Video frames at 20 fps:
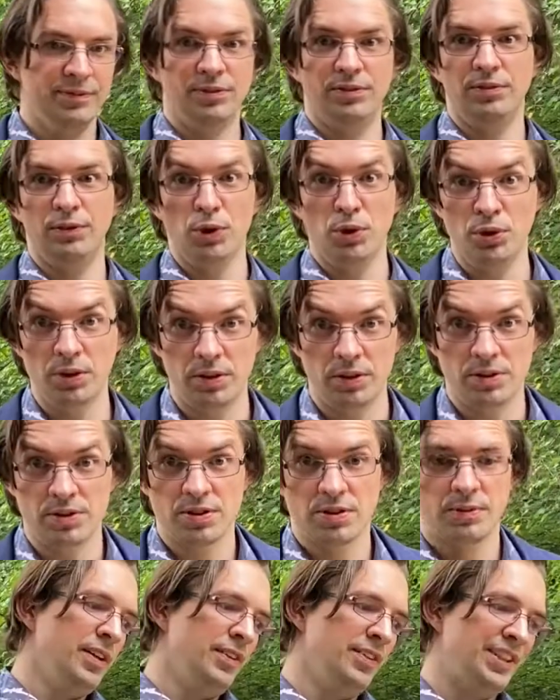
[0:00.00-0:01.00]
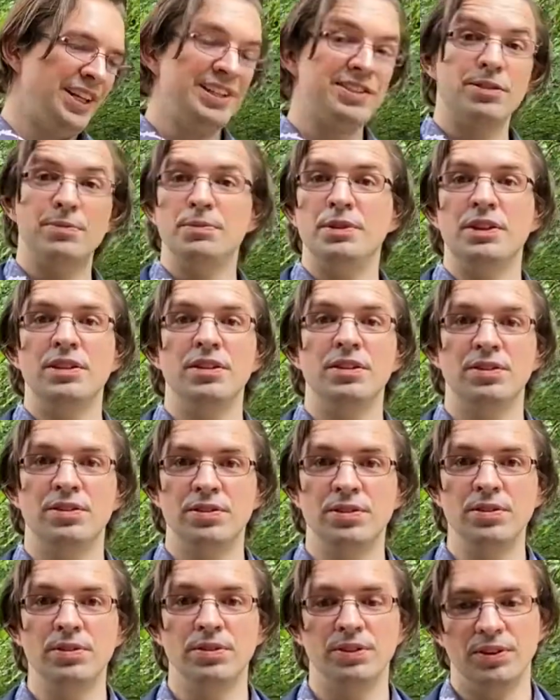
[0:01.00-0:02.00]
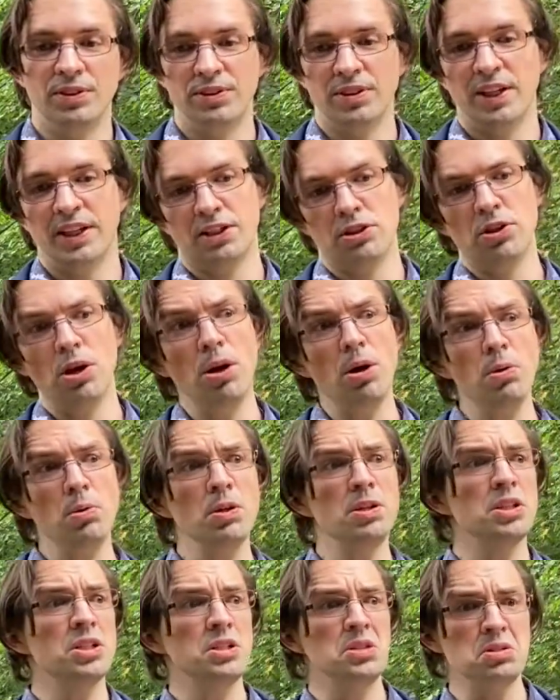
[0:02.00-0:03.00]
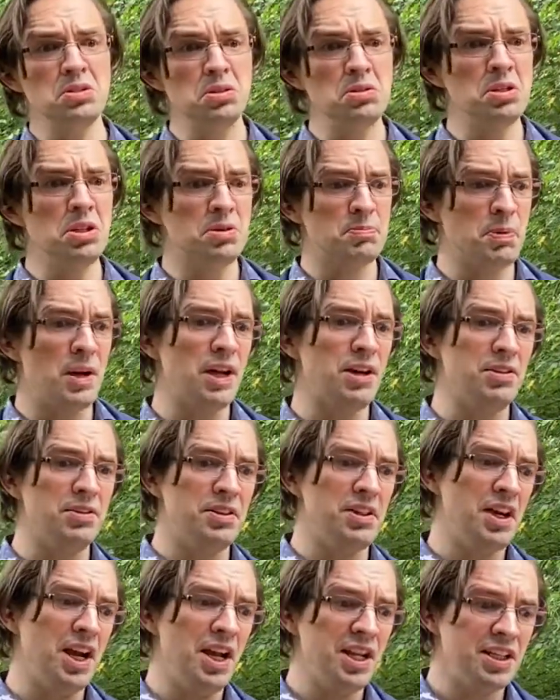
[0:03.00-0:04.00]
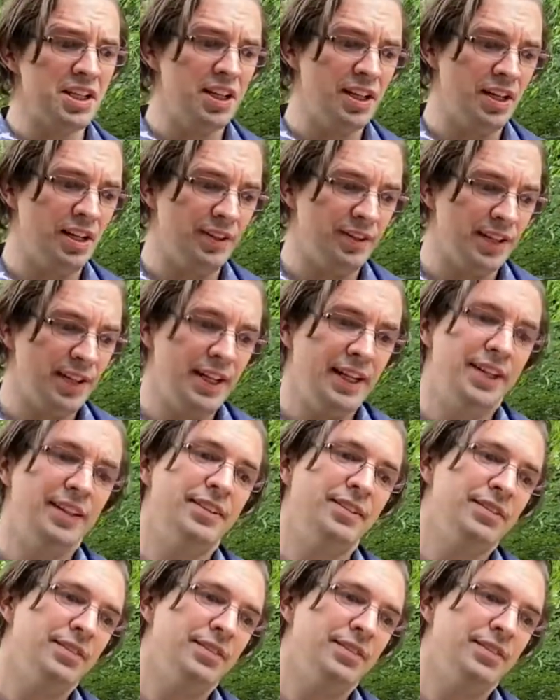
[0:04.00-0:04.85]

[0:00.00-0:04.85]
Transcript: lawyers. That's a big deal too. You're like, no one can do it better than I can. And